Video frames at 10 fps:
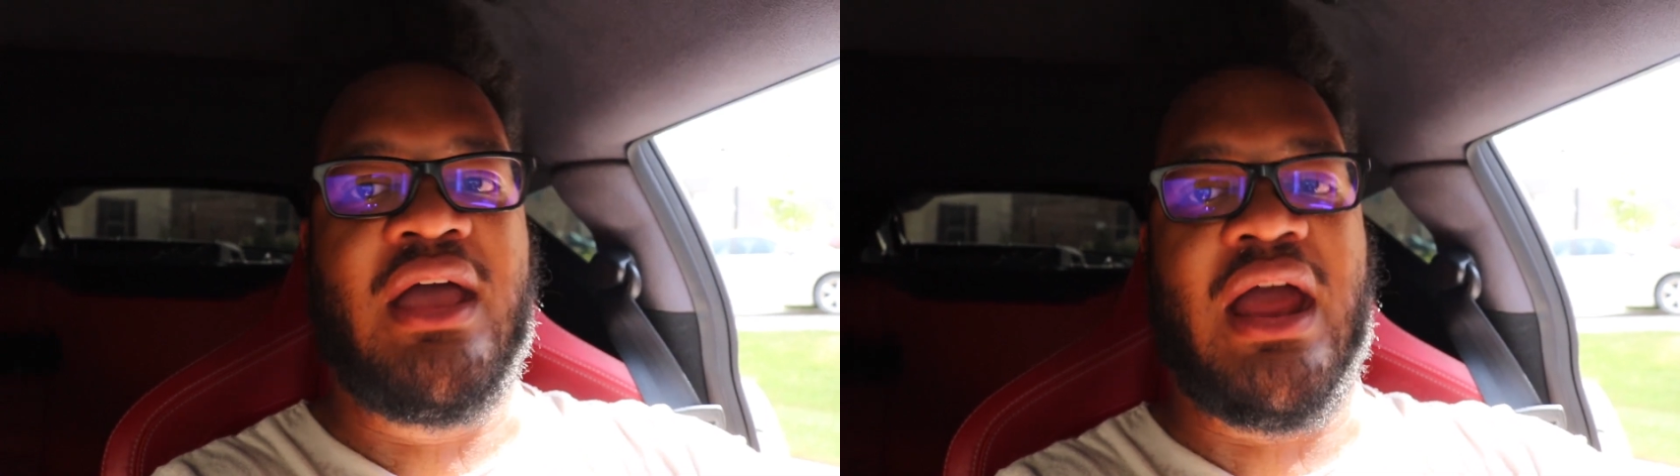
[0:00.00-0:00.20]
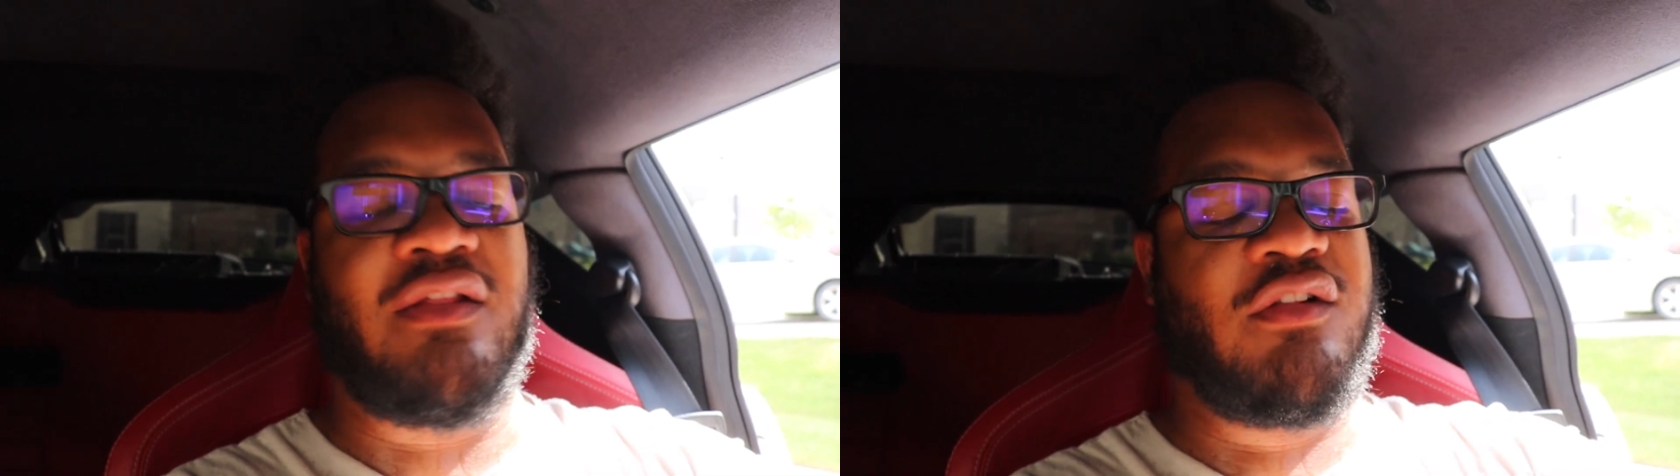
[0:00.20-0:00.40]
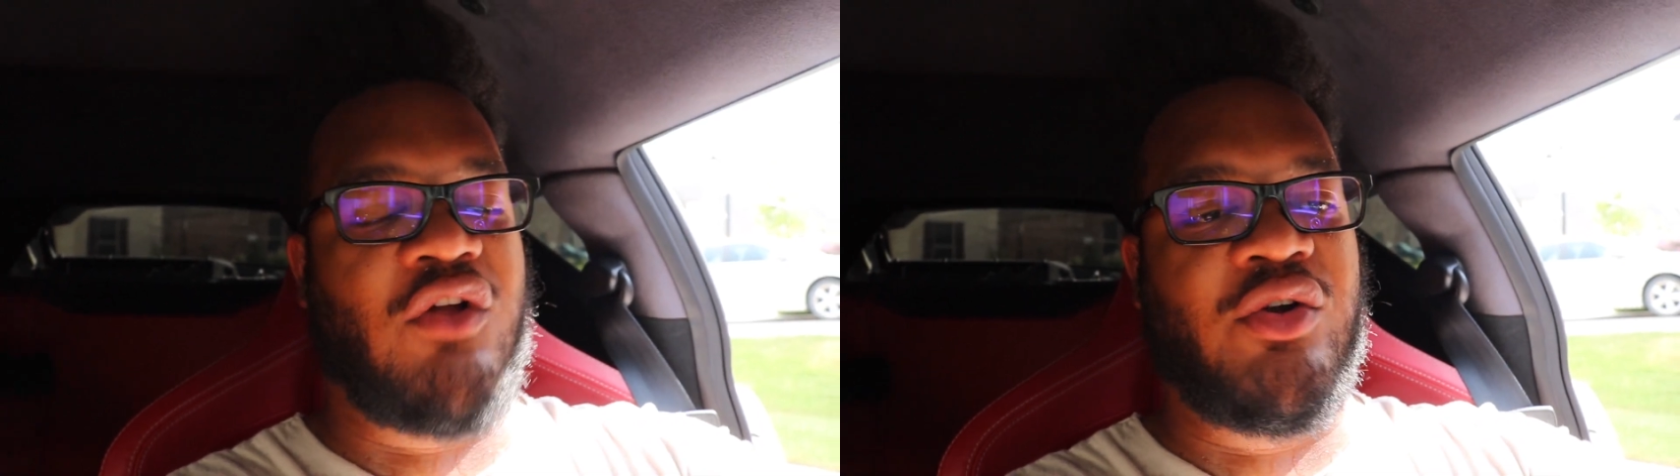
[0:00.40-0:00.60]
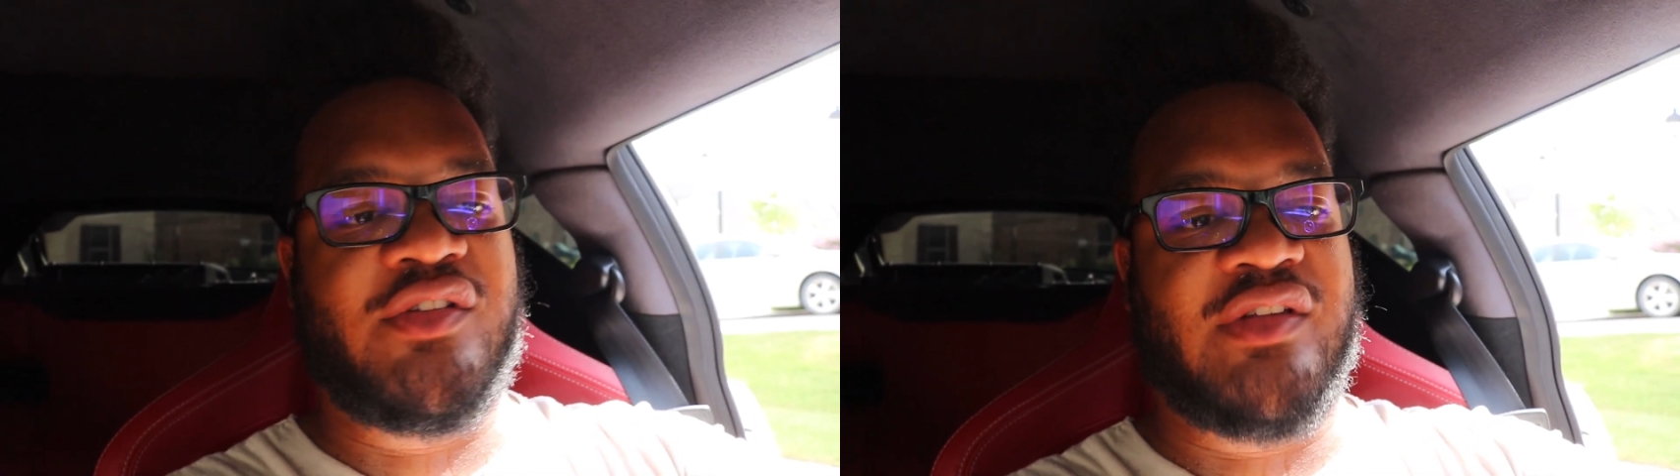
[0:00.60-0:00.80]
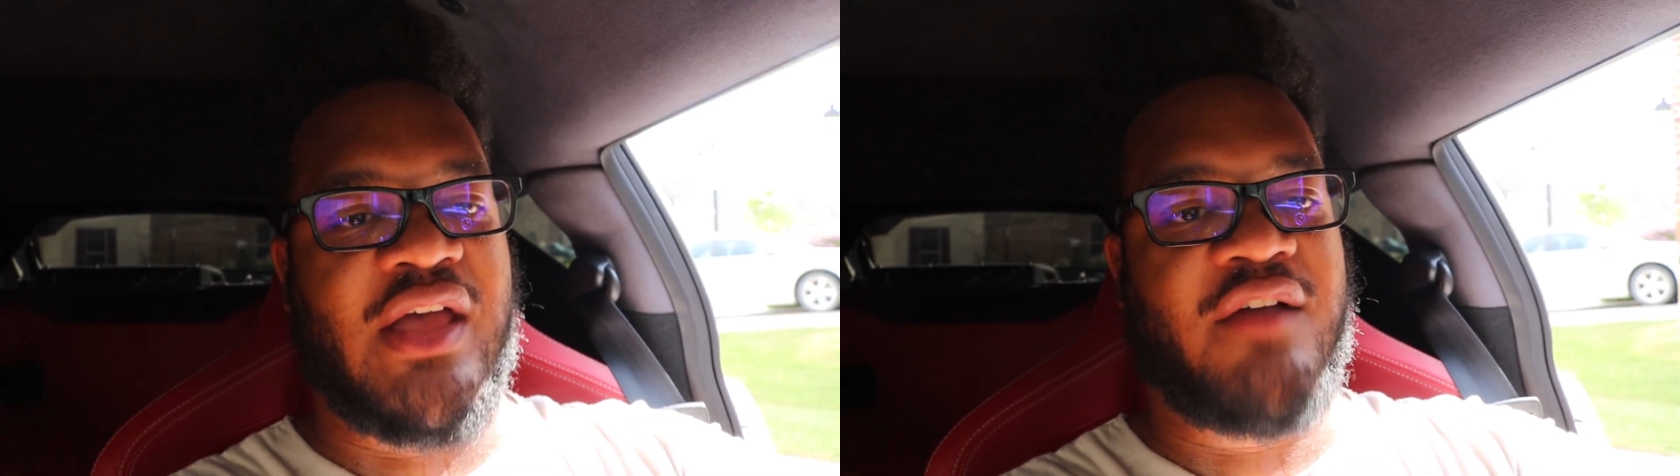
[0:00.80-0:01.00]
And the Lotus
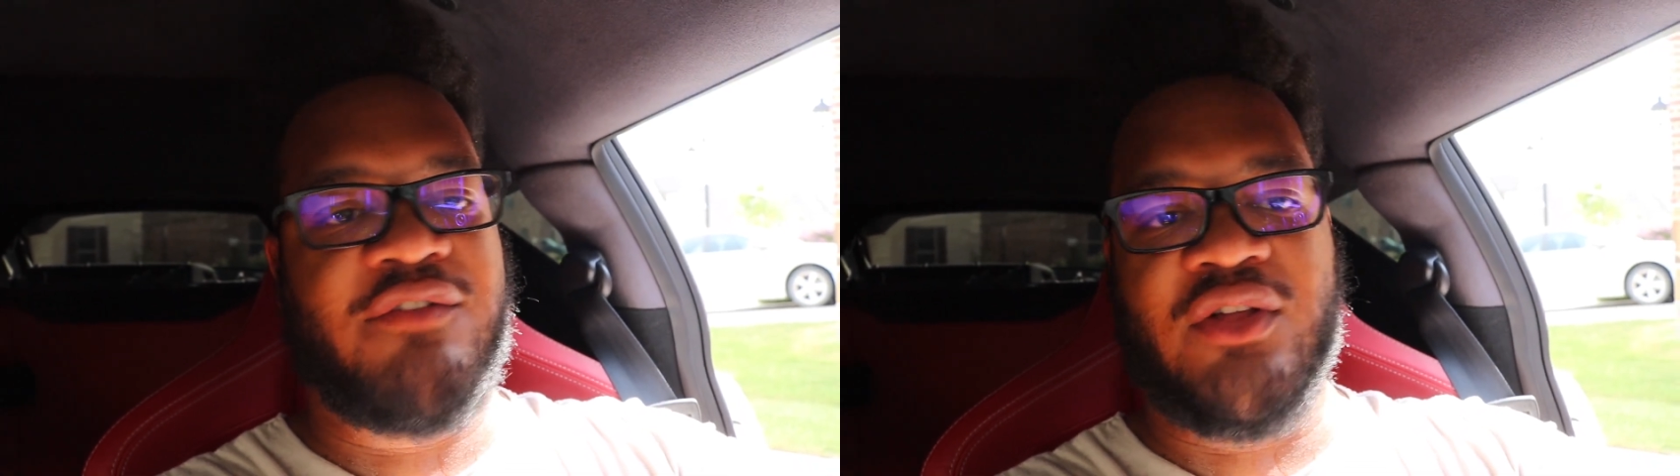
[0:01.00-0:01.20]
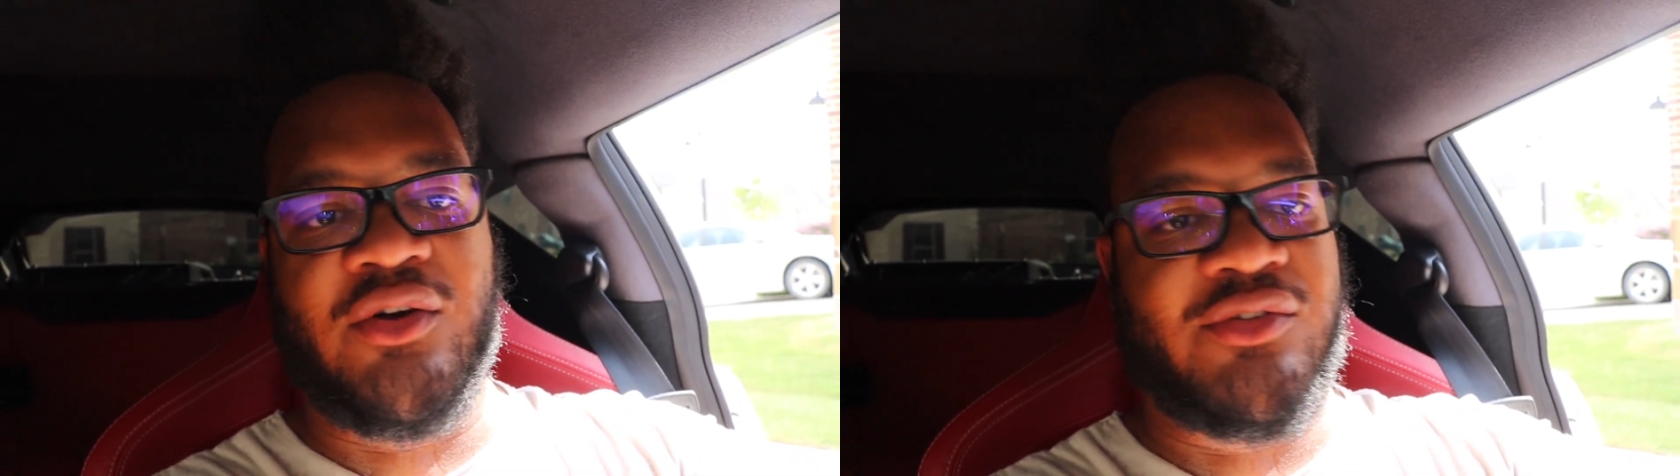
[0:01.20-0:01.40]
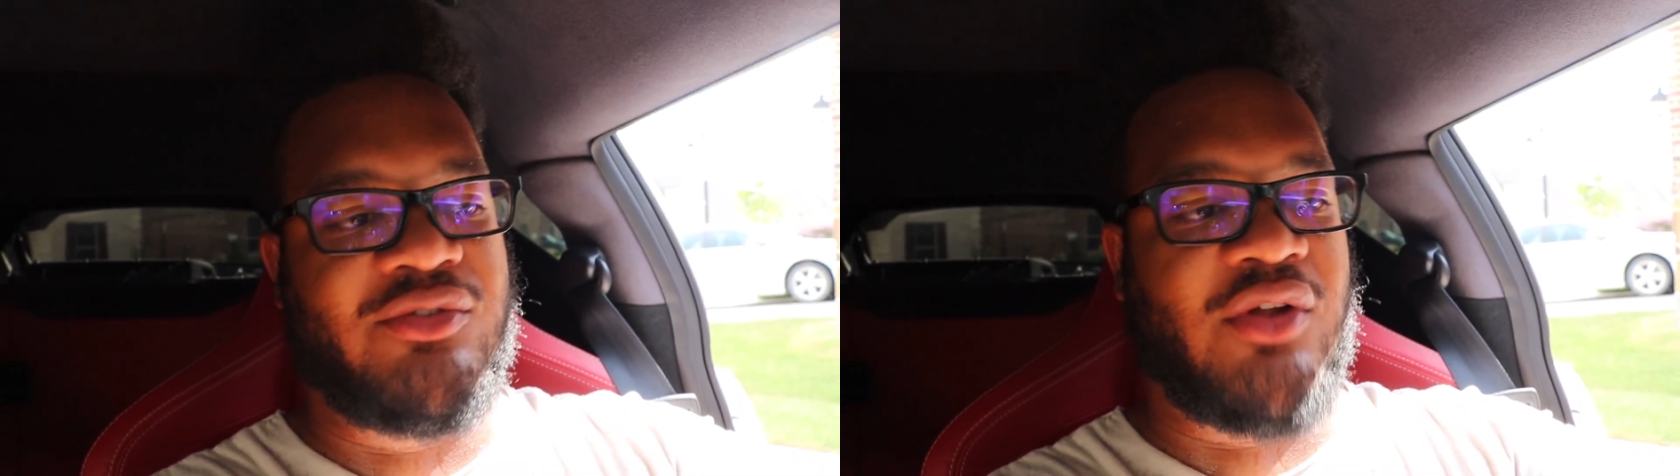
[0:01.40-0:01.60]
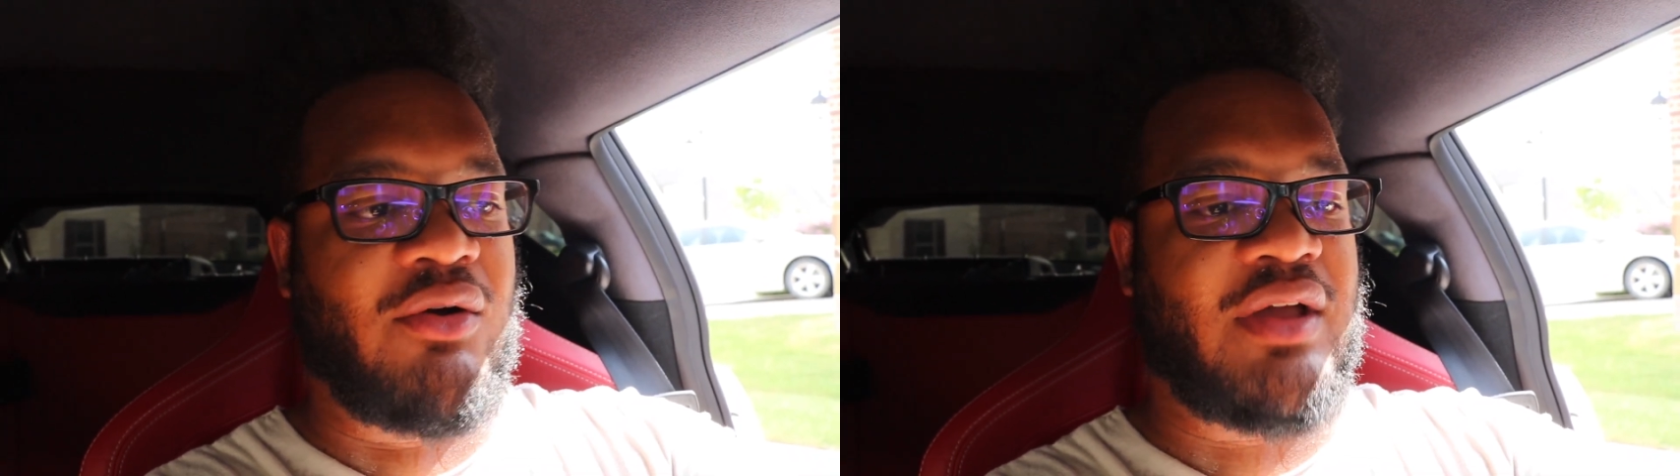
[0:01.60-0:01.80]
sake, for those who don't